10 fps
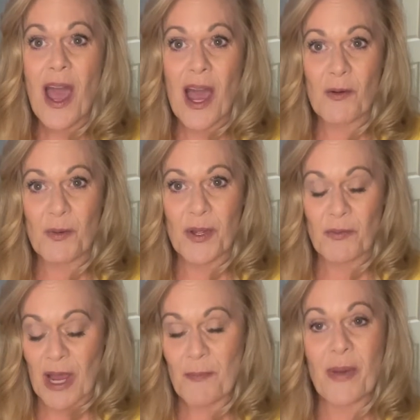I will be
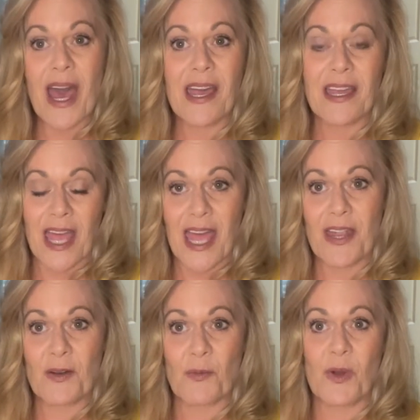right back,
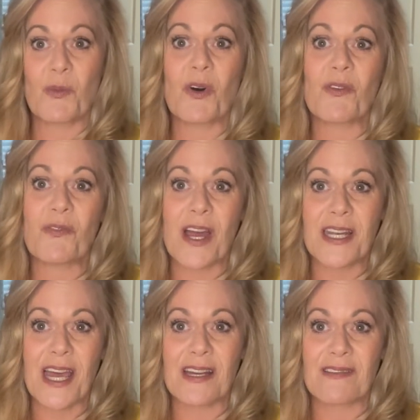and we will find
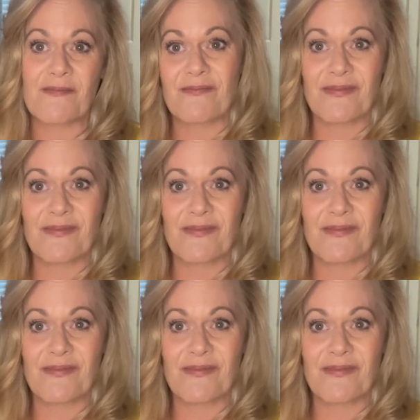out